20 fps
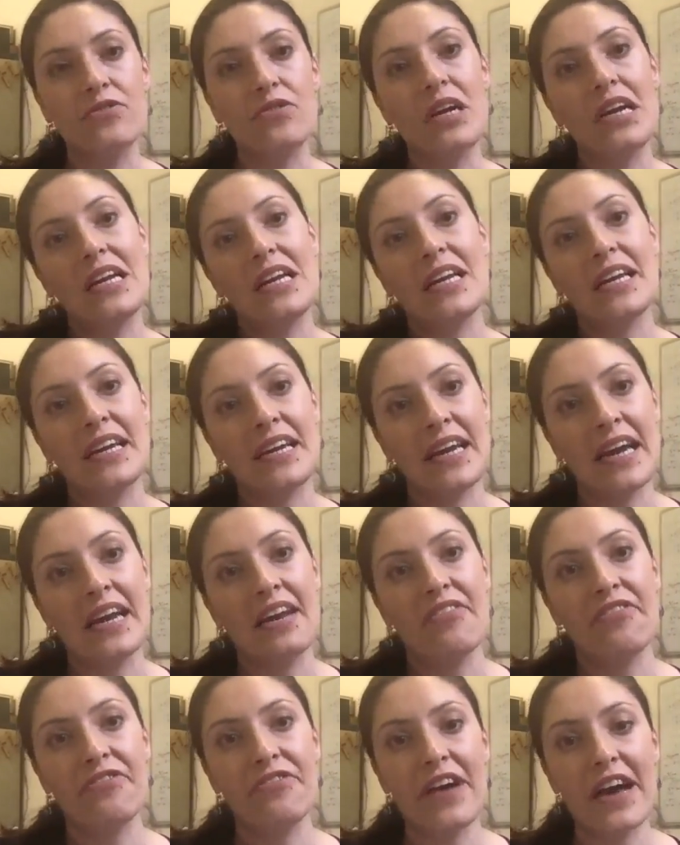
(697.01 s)
and
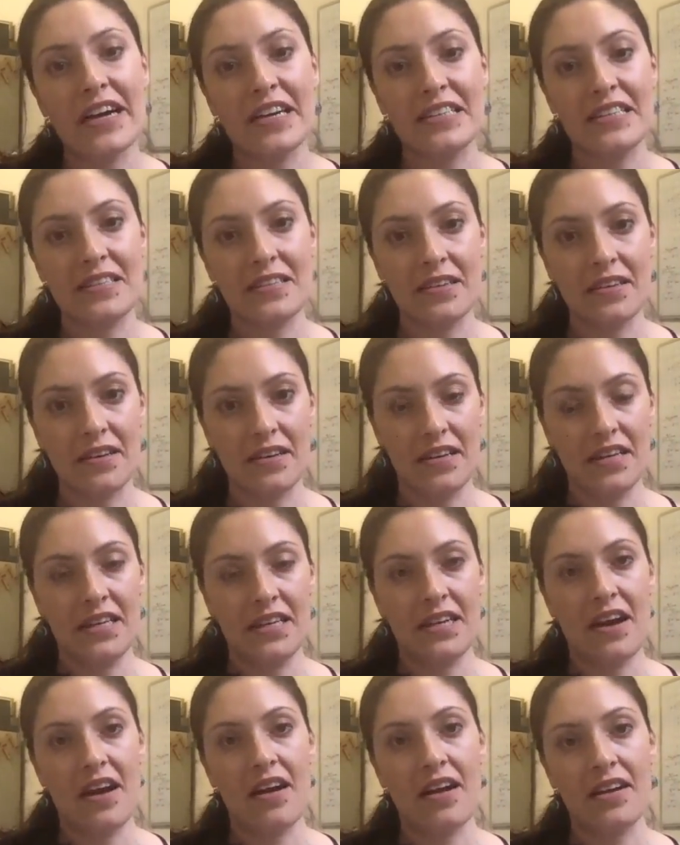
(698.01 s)
really can affect
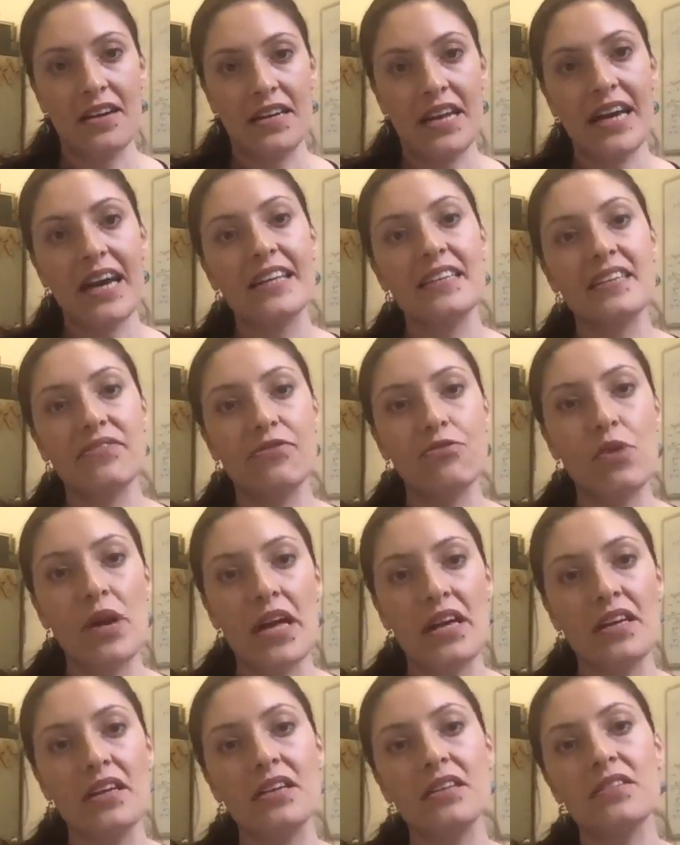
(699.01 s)
in a
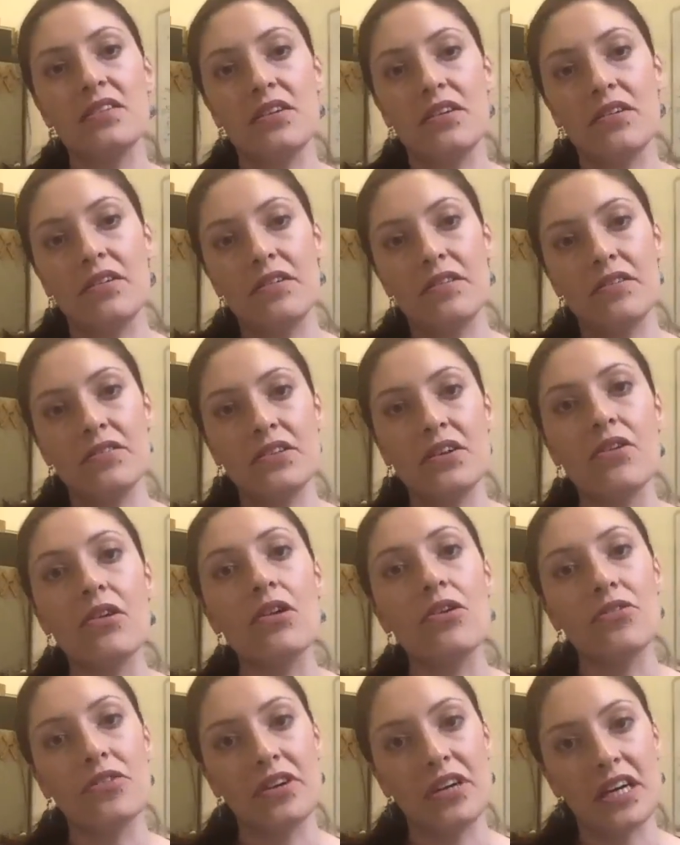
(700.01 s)
negative way
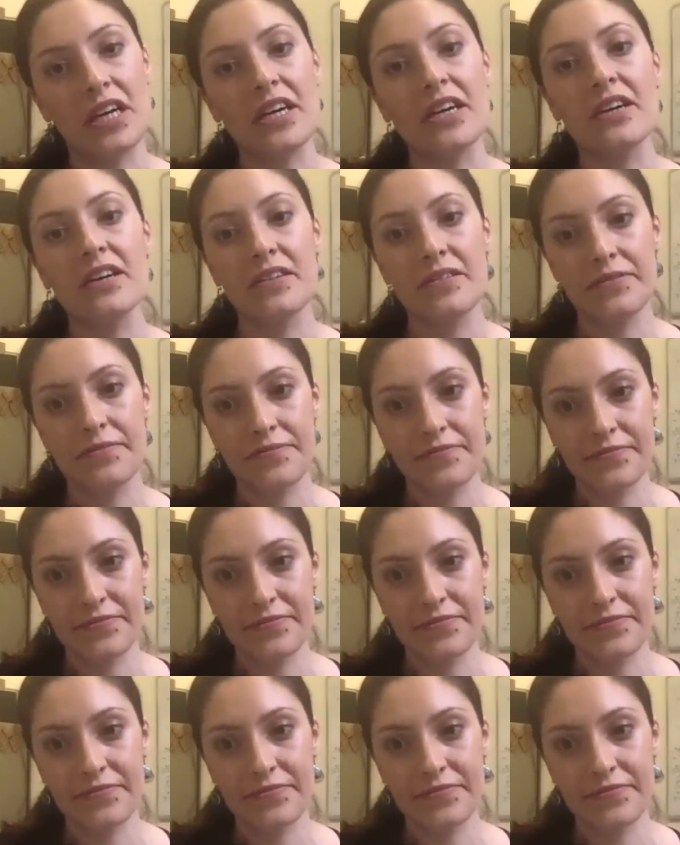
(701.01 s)
their learning.